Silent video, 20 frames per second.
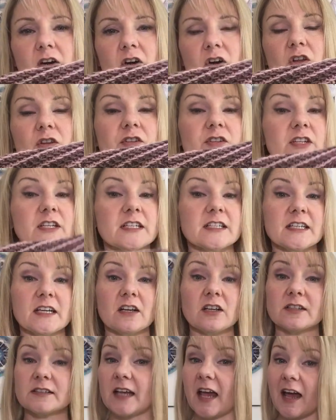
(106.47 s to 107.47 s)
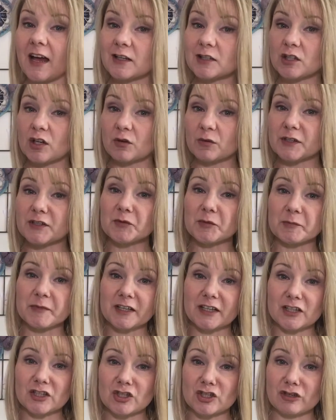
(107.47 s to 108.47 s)
All the details, as always, will be
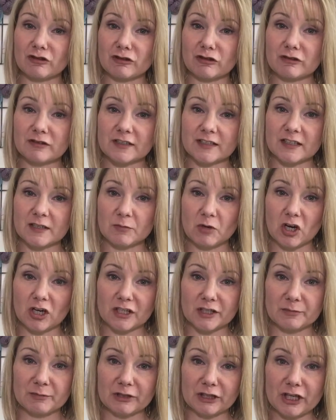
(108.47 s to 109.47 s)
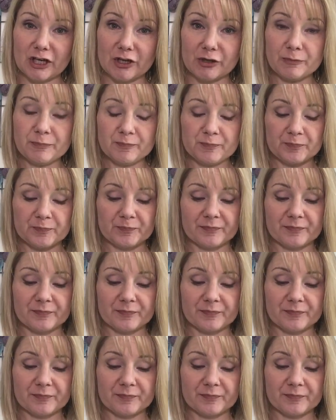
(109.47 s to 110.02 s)
in the show notes in the box below.